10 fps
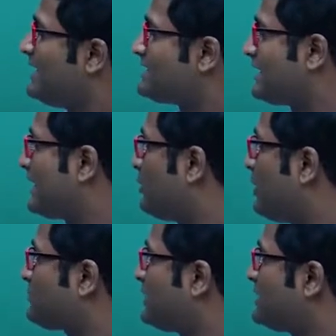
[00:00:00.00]
second
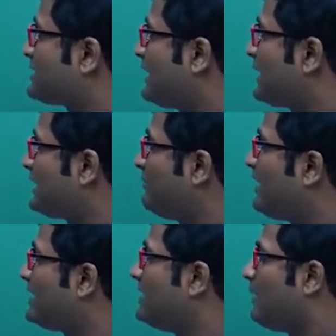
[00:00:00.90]
option is correctly matched,